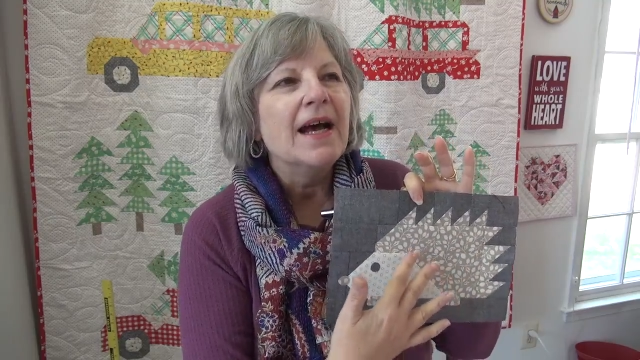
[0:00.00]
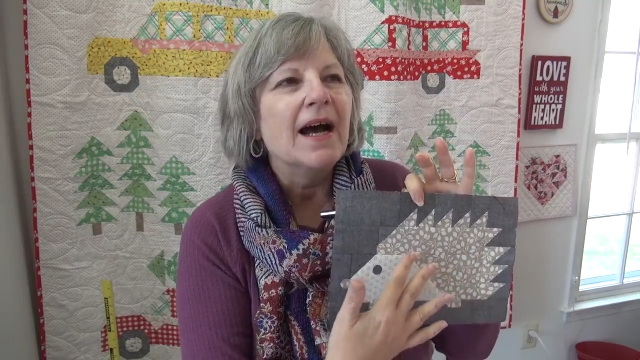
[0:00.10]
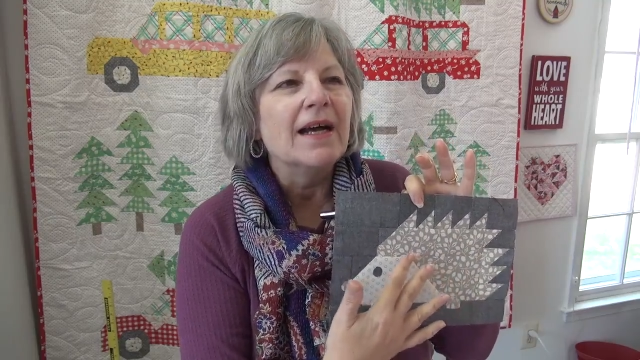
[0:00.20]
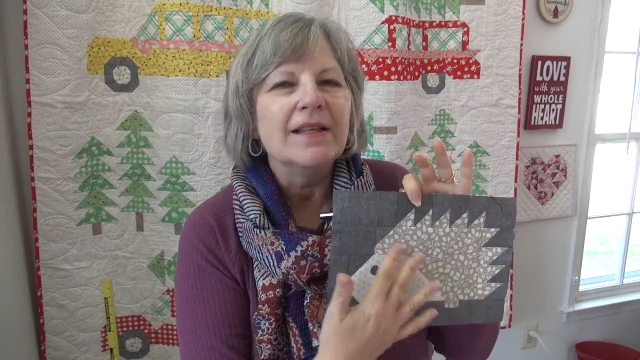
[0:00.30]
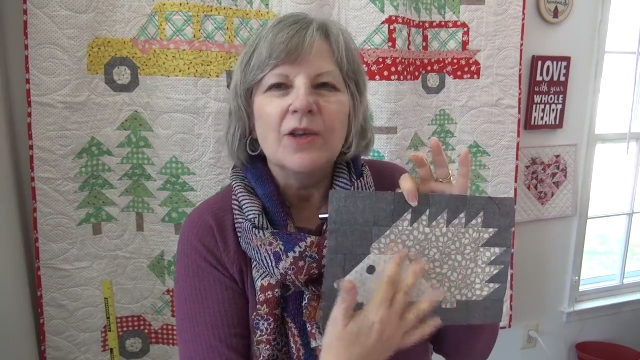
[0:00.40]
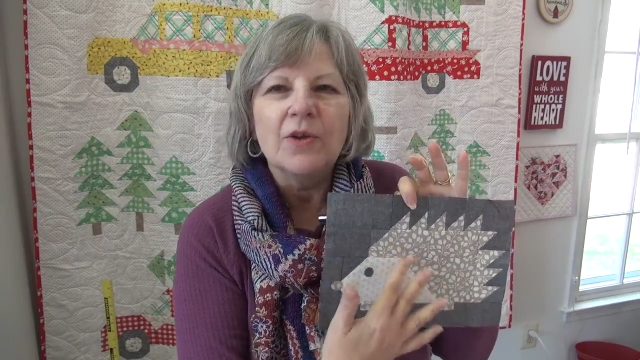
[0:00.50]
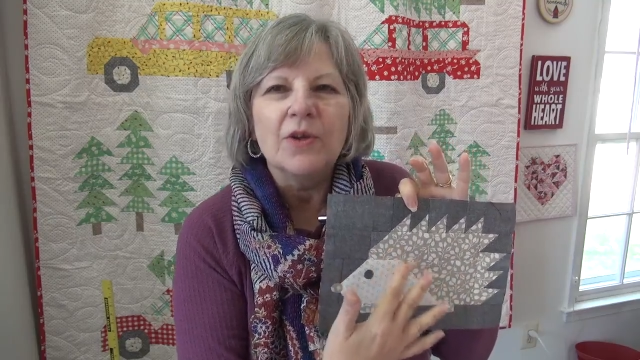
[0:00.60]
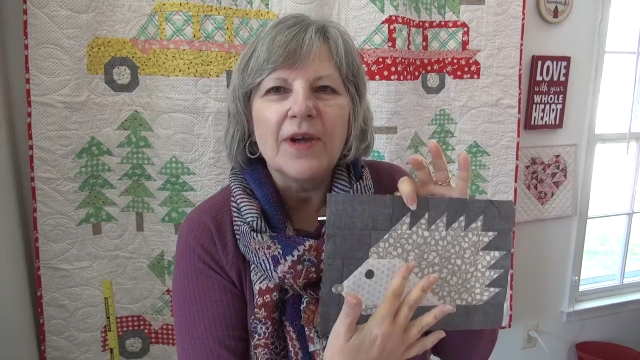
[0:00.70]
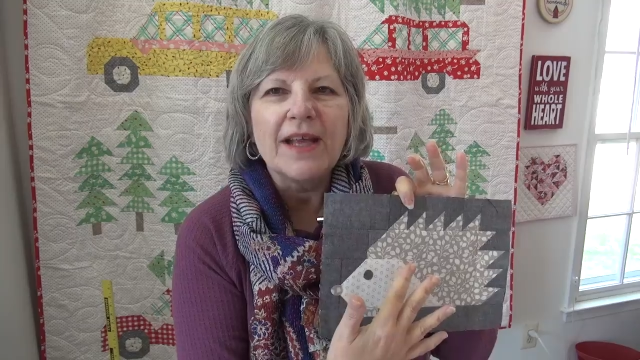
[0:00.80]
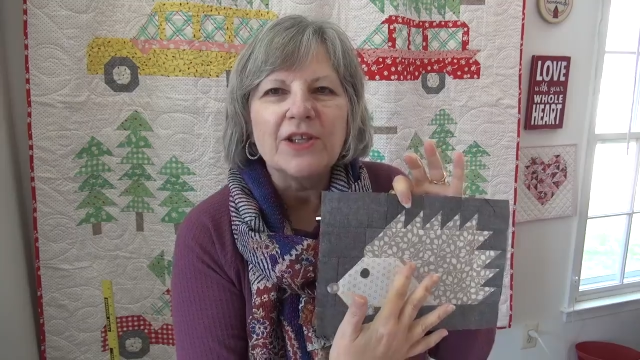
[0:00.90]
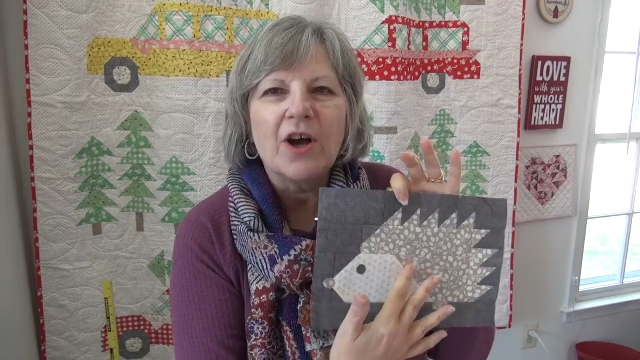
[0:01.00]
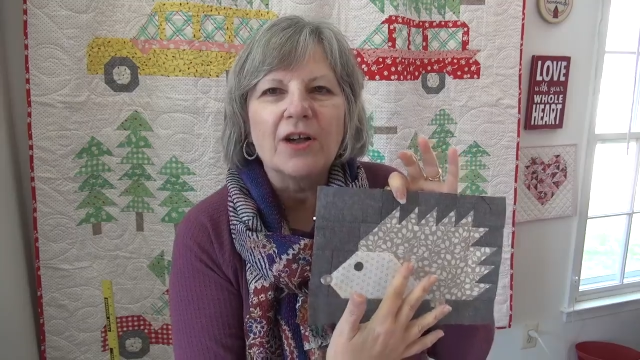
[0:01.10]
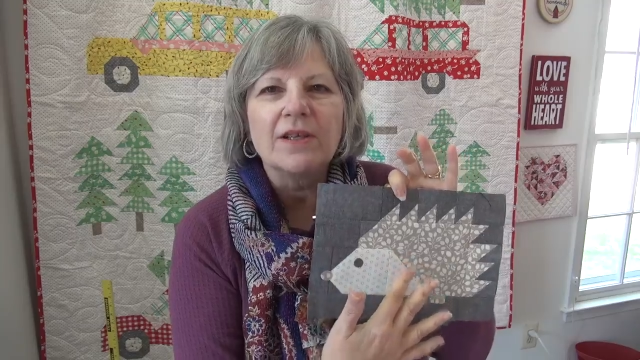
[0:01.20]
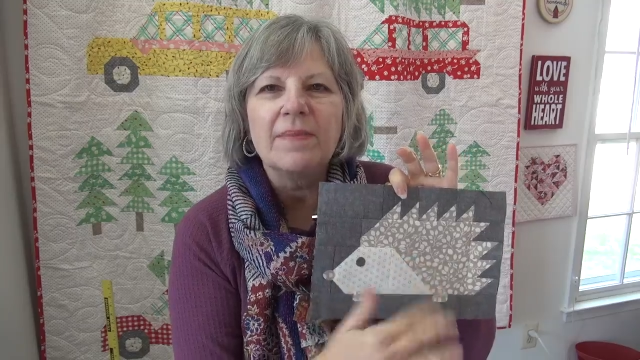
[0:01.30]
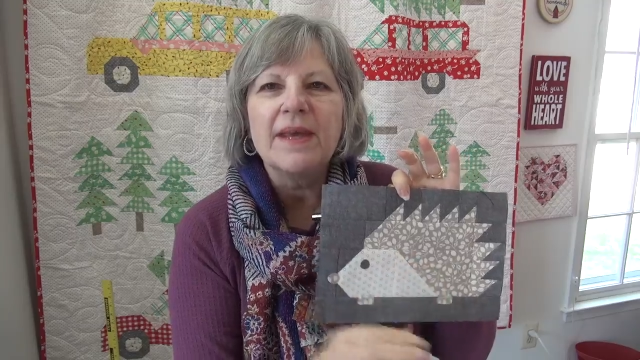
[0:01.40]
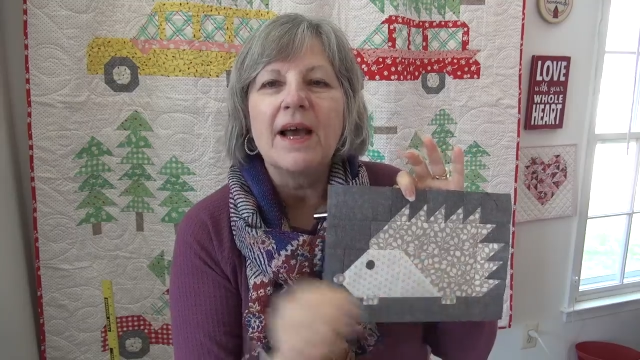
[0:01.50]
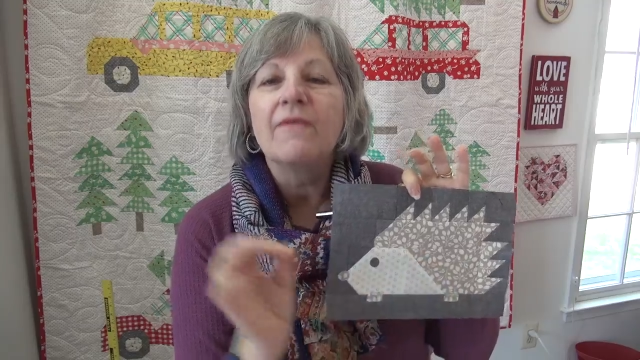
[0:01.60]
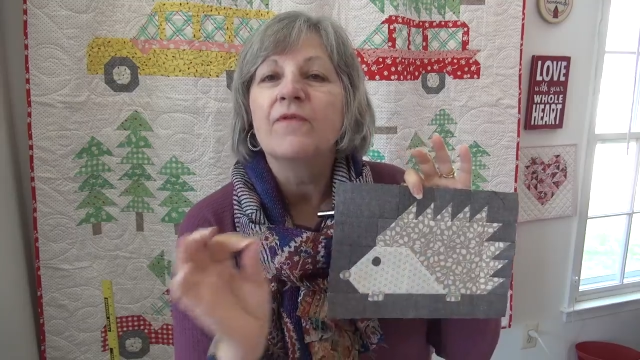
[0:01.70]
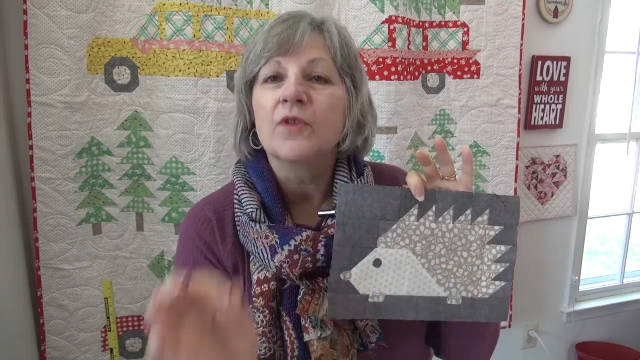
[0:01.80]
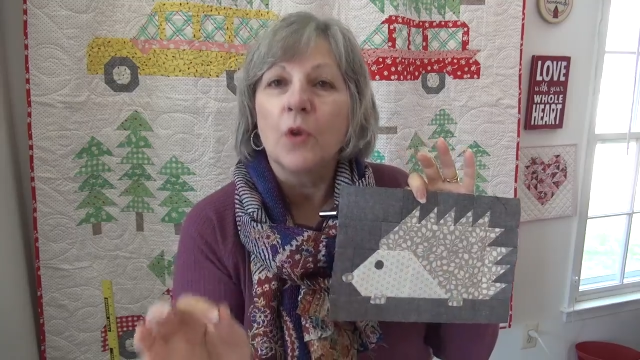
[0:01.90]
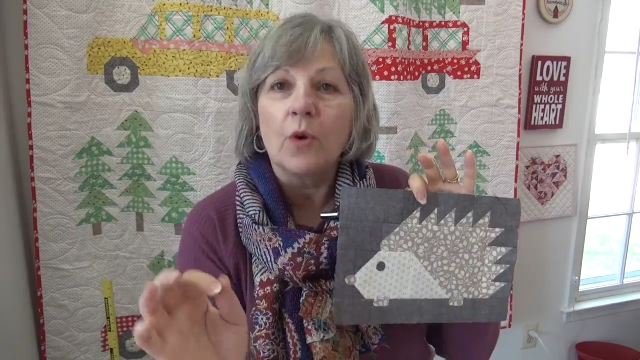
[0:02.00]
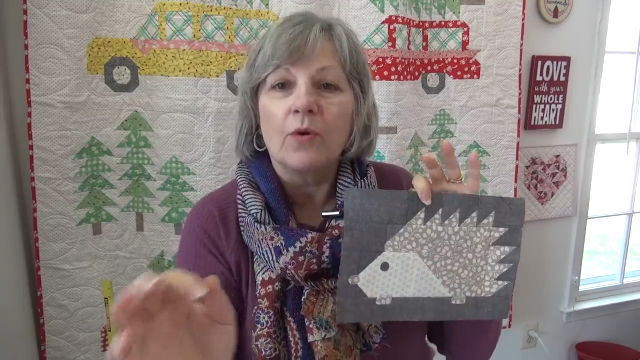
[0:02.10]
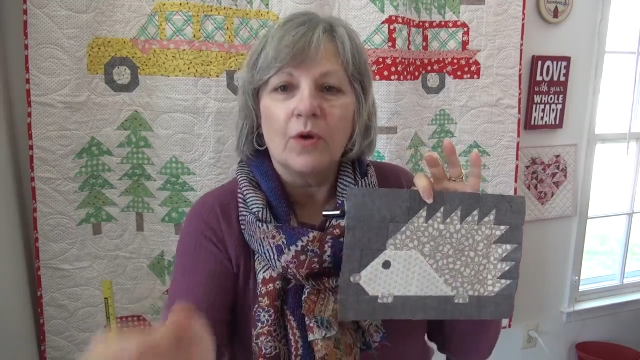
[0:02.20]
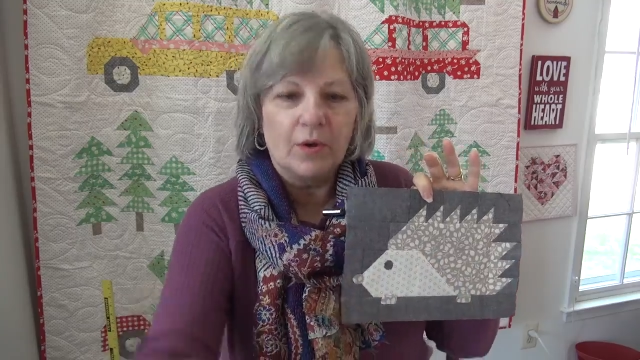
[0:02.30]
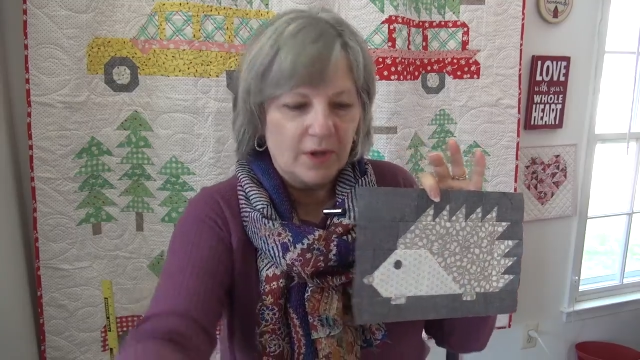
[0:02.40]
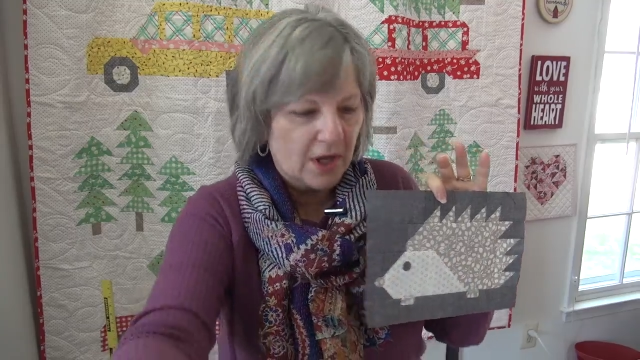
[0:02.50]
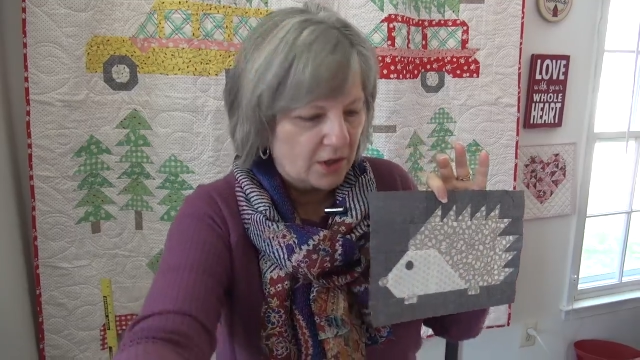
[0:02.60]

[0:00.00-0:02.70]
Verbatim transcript: uh, the cute little hedgehog to be a floral.